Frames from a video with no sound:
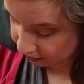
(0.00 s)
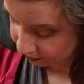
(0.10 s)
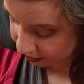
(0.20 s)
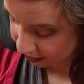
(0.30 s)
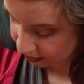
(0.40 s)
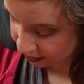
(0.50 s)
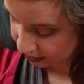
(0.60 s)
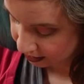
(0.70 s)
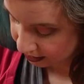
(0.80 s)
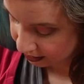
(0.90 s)
has got
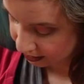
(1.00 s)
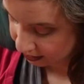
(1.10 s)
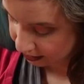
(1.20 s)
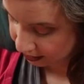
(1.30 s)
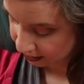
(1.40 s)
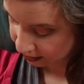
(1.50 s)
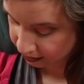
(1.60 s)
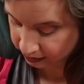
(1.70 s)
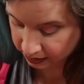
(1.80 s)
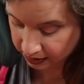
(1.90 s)
nine,
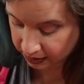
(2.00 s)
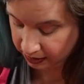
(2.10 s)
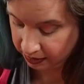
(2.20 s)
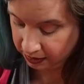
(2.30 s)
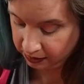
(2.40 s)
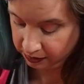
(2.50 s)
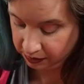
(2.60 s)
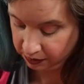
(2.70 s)
and I got